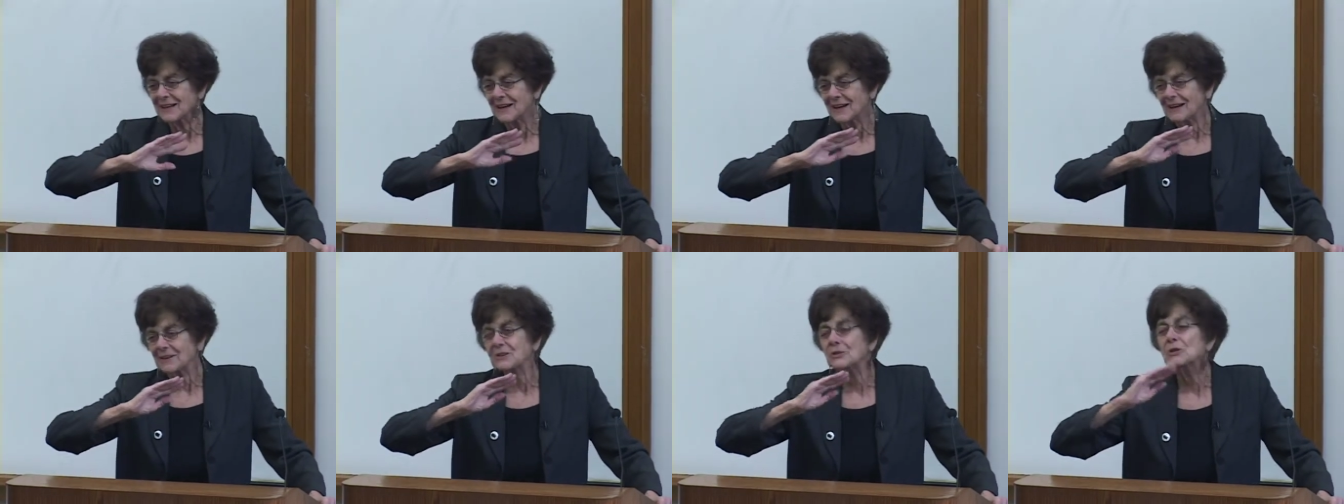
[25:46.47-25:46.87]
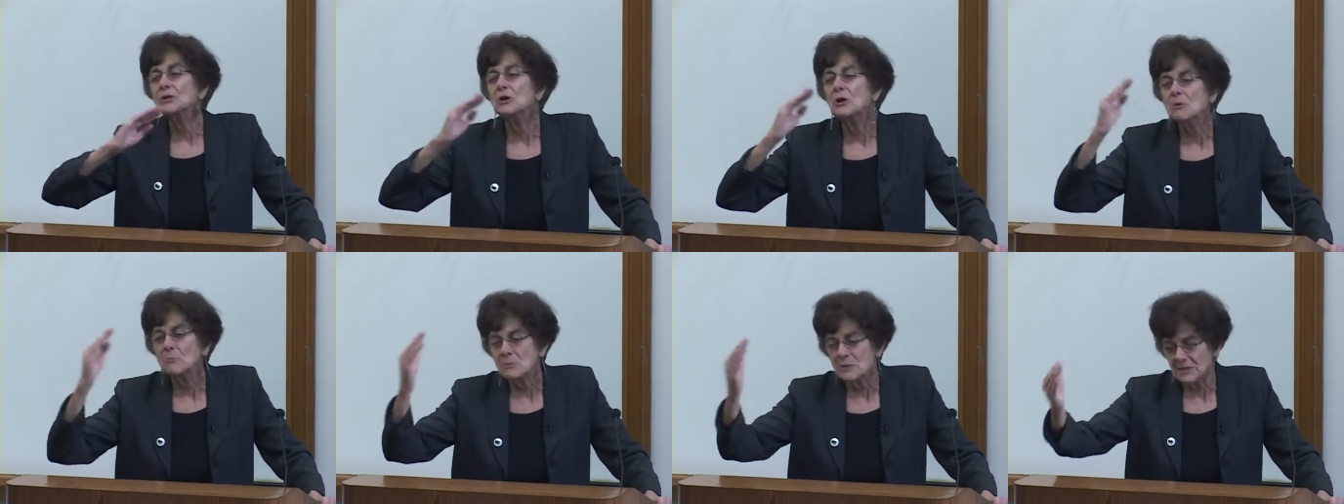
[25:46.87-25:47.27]
a
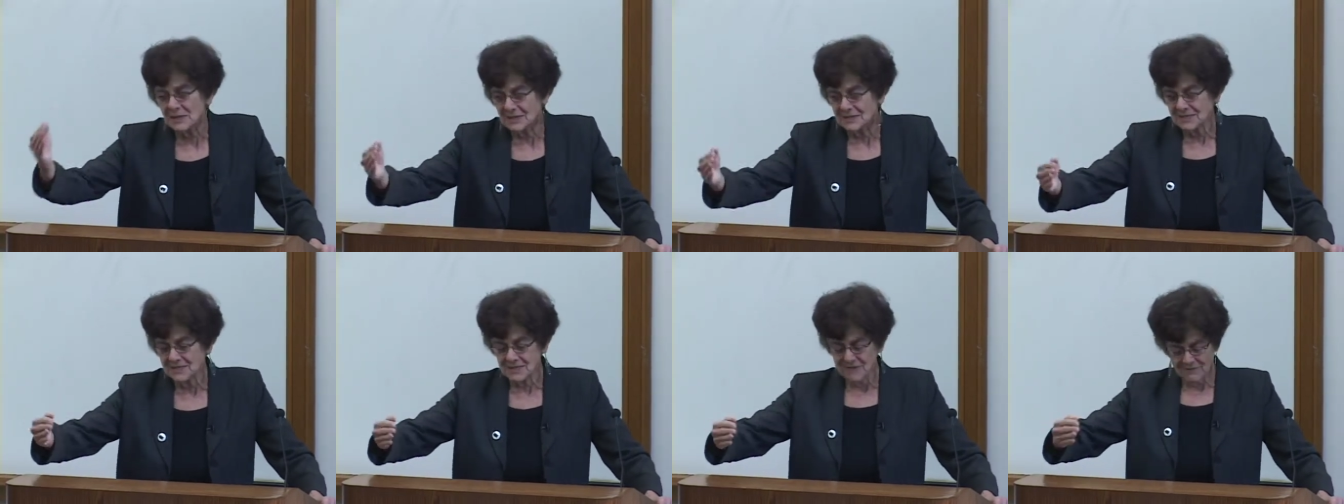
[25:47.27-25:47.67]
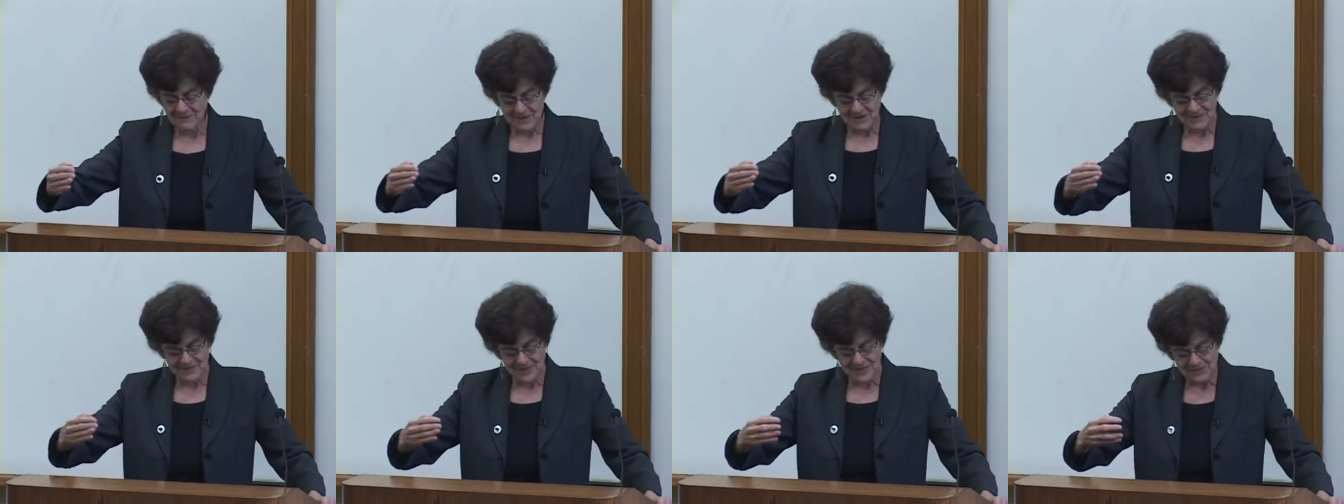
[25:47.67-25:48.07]
cumulative
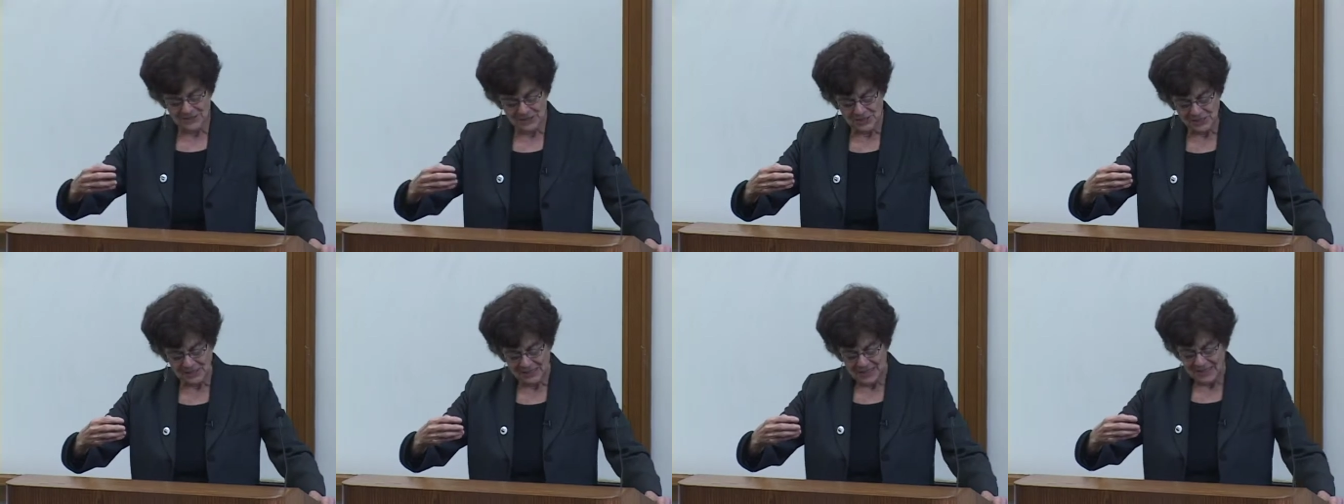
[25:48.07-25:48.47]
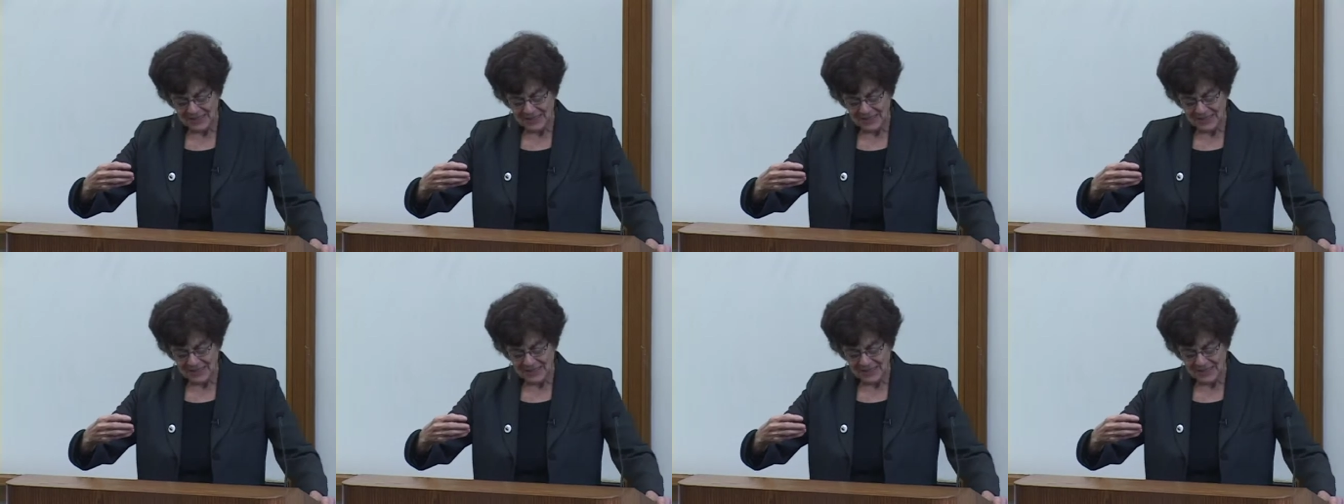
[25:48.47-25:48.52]
invention